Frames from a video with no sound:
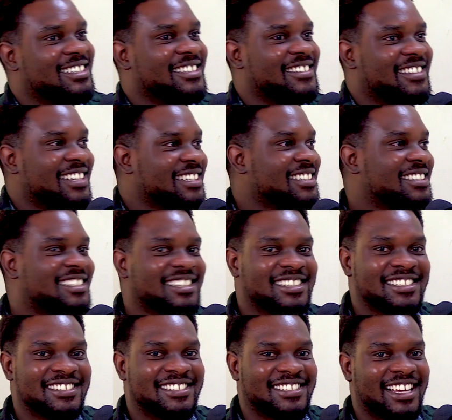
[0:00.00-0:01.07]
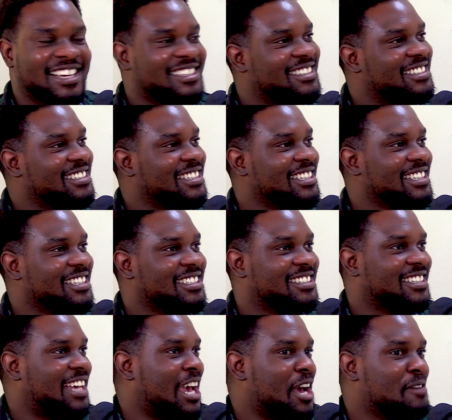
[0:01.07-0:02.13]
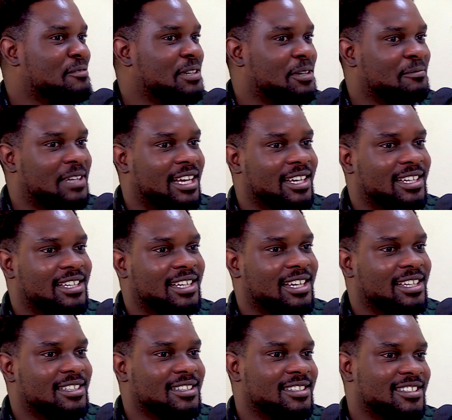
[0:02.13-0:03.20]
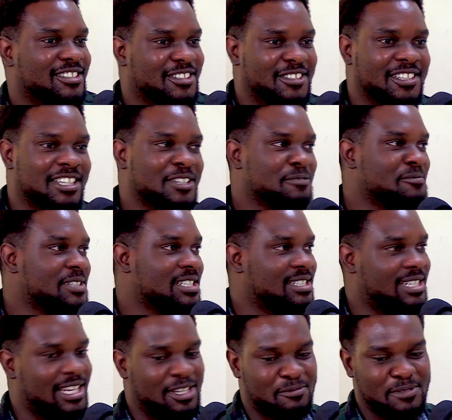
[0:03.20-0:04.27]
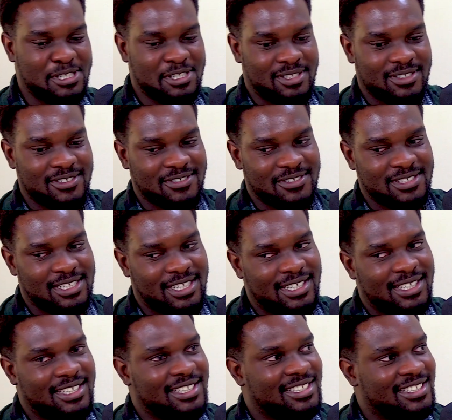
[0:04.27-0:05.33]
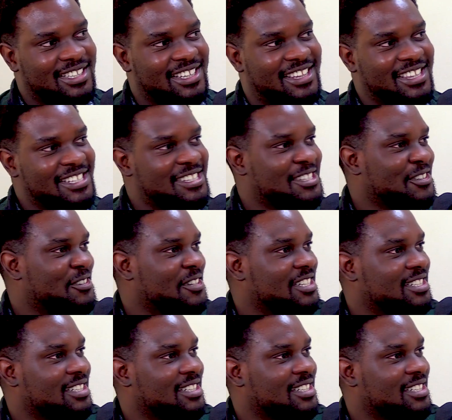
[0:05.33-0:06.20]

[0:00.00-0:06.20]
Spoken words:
So then I just get a taxi cab and I'm like, sir, can you please take me to this address?